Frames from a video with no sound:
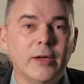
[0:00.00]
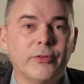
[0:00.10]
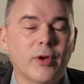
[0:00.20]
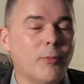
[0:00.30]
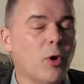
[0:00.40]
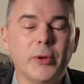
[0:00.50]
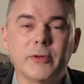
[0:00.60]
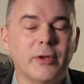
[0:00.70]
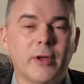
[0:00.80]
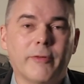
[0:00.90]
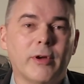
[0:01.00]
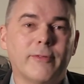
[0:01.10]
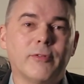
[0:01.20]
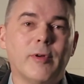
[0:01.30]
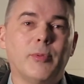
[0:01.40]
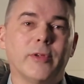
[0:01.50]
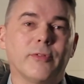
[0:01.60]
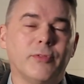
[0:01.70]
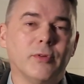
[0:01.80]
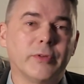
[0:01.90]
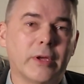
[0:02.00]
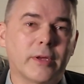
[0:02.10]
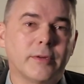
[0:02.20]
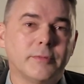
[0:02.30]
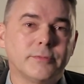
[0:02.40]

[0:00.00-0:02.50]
So I'm hoping to never have to replace a fuel tank.